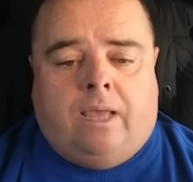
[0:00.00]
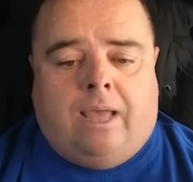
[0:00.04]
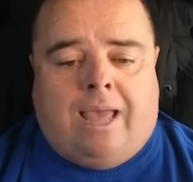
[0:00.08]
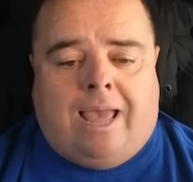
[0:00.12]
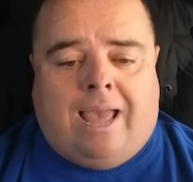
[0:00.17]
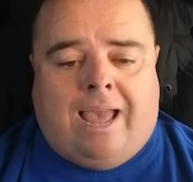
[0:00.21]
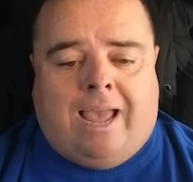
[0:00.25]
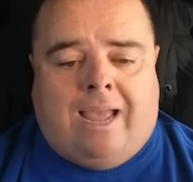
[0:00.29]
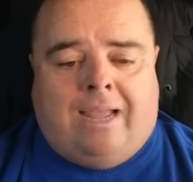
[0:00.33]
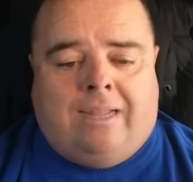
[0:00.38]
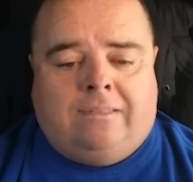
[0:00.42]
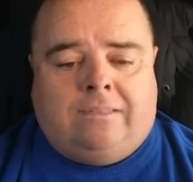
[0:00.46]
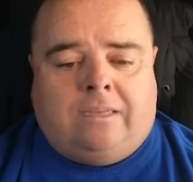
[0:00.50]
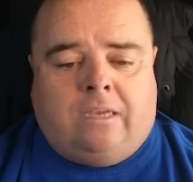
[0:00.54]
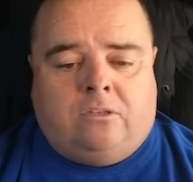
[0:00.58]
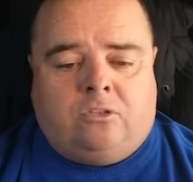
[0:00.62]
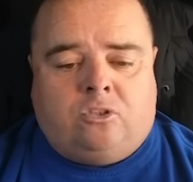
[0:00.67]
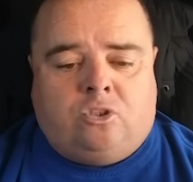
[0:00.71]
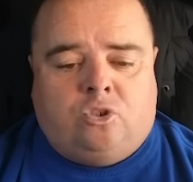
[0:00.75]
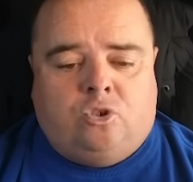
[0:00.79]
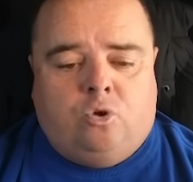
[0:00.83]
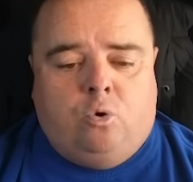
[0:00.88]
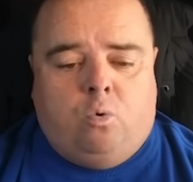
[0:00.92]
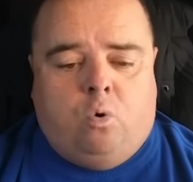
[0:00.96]
and
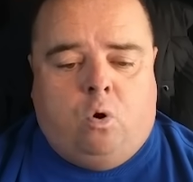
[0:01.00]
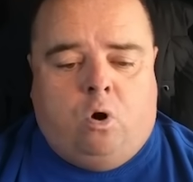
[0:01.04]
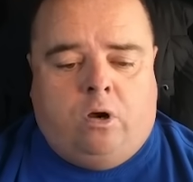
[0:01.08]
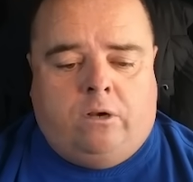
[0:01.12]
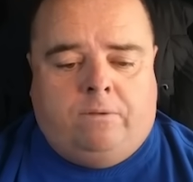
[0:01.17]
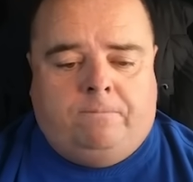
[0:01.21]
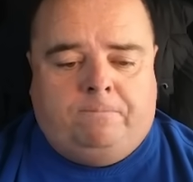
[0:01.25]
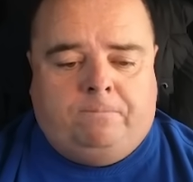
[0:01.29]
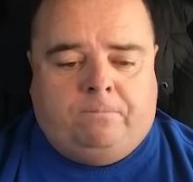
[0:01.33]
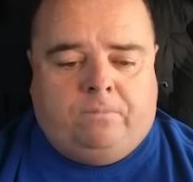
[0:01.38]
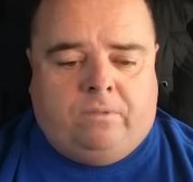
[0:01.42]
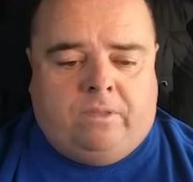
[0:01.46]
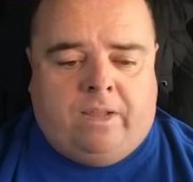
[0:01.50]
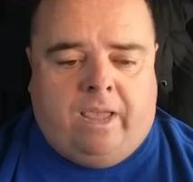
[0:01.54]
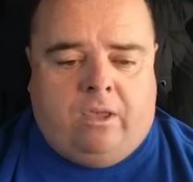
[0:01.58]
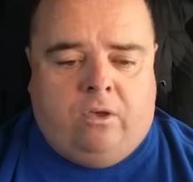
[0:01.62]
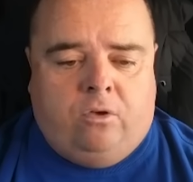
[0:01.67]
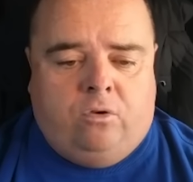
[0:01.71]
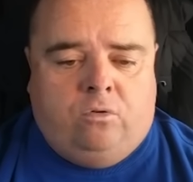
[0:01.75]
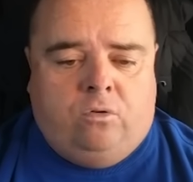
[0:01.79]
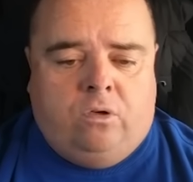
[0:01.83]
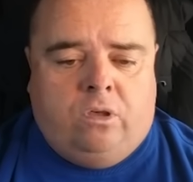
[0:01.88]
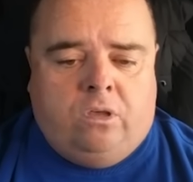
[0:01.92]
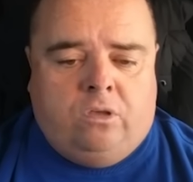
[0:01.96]
so on.
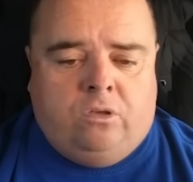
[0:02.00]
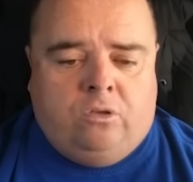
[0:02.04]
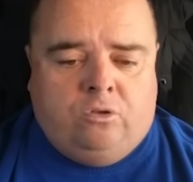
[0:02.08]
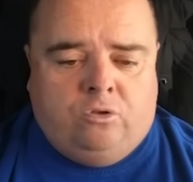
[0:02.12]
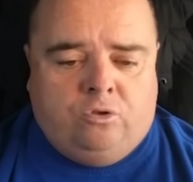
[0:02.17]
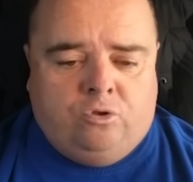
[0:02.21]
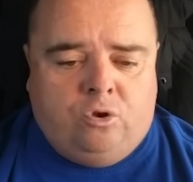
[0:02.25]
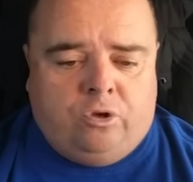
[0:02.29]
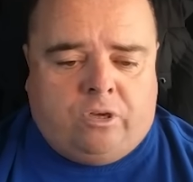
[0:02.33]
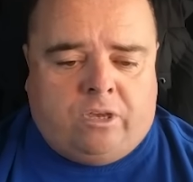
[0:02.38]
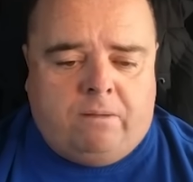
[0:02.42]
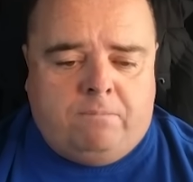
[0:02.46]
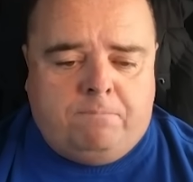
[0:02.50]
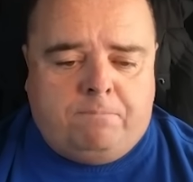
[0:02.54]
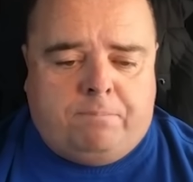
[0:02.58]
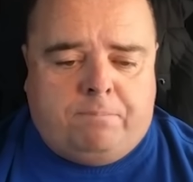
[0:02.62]
Now, you can